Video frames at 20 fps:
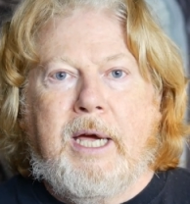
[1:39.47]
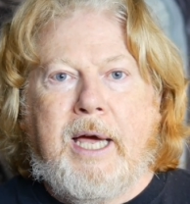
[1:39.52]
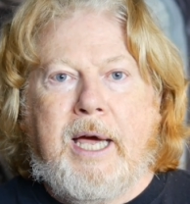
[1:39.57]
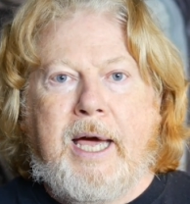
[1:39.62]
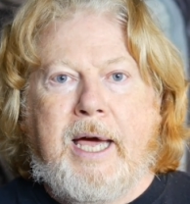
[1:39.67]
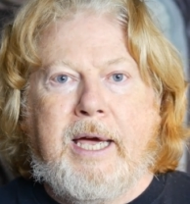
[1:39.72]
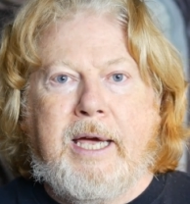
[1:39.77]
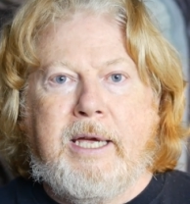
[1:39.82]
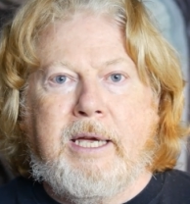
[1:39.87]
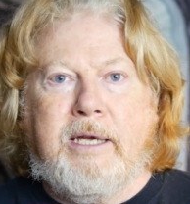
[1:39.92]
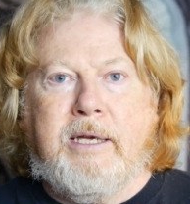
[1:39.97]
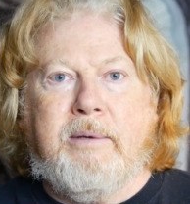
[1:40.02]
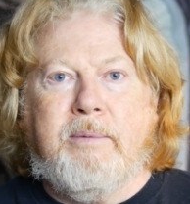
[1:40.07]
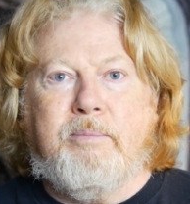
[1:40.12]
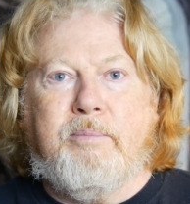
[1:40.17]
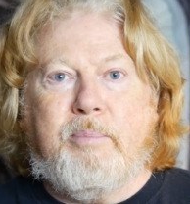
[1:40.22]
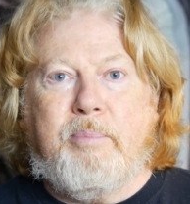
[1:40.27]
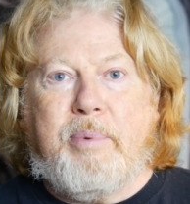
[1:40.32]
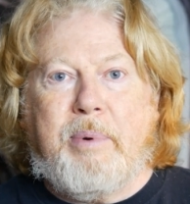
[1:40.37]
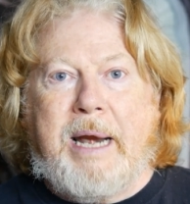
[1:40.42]
a
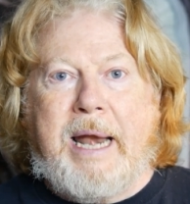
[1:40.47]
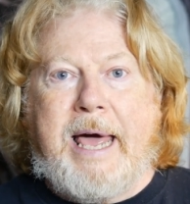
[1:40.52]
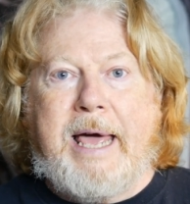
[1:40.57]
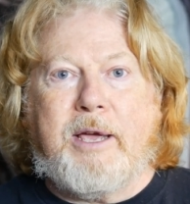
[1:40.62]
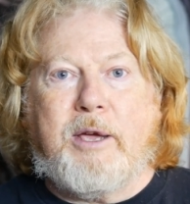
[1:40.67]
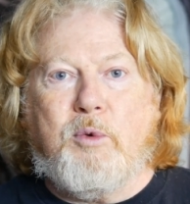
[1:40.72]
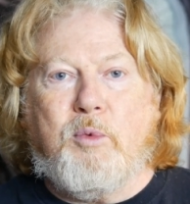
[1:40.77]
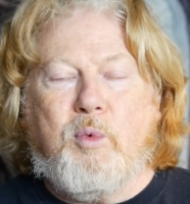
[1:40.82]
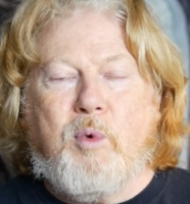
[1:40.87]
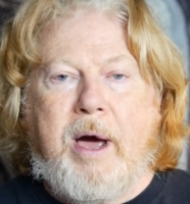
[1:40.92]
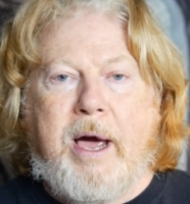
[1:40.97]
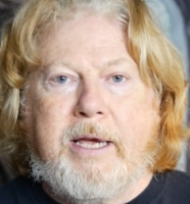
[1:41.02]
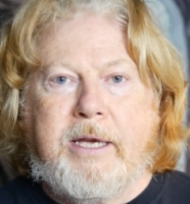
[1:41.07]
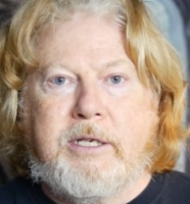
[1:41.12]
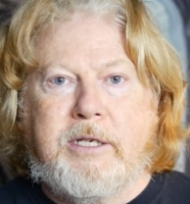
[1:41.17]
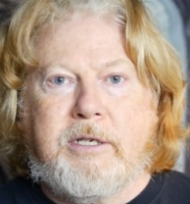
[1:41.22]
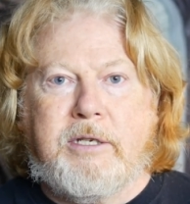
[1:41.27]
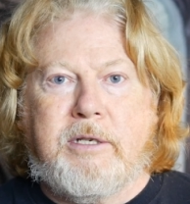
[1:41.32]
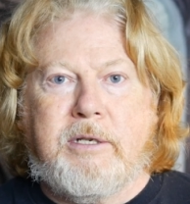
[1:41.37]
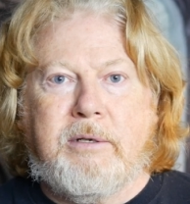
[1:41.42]
black
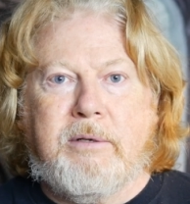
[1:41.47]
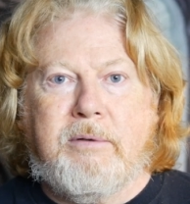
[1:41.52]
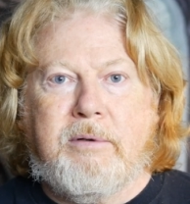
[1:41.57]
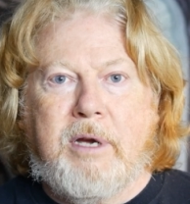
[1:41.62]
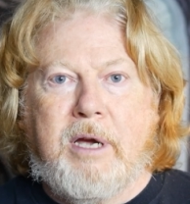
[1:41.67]
waste